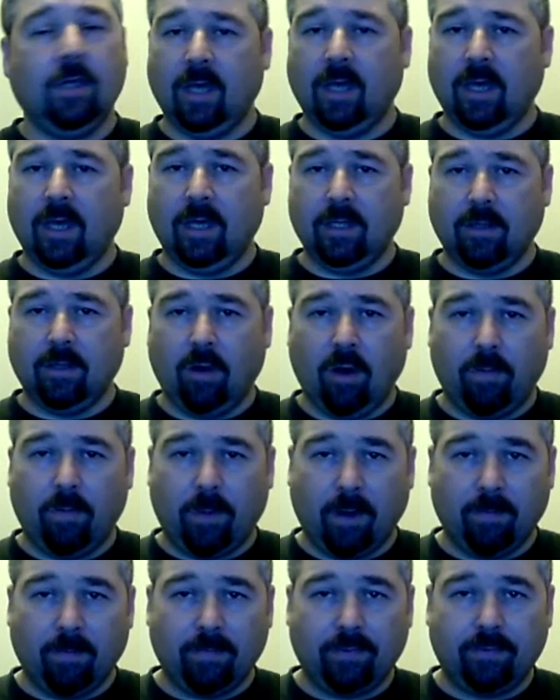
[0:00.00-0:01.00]
The hop
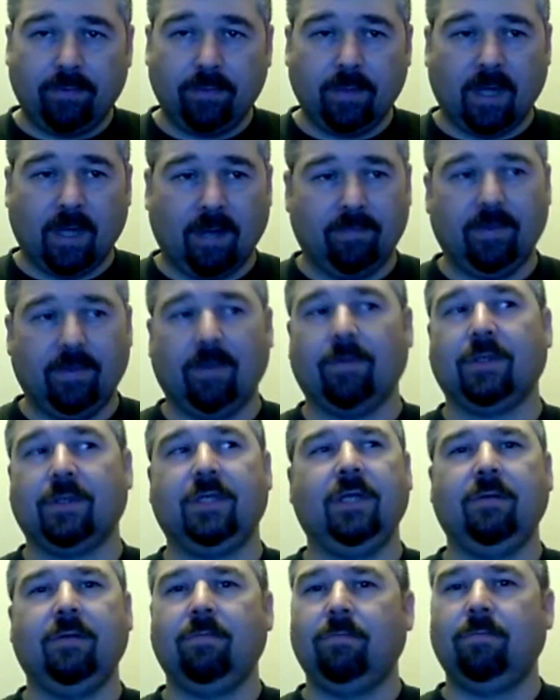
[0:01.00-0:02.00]
up, I've never
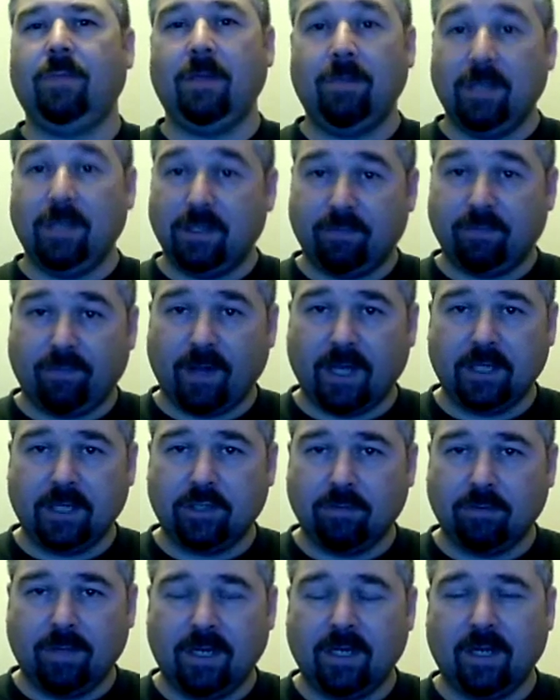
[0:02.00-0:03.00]
seen BBs fly
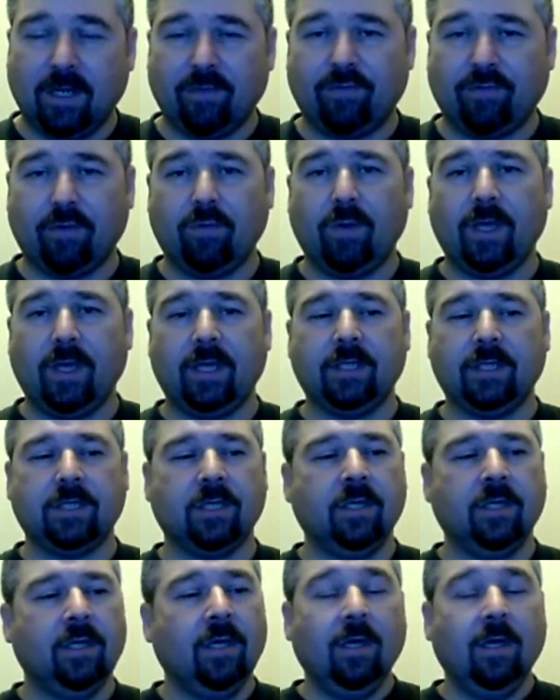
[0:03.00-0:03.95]
so many different ways.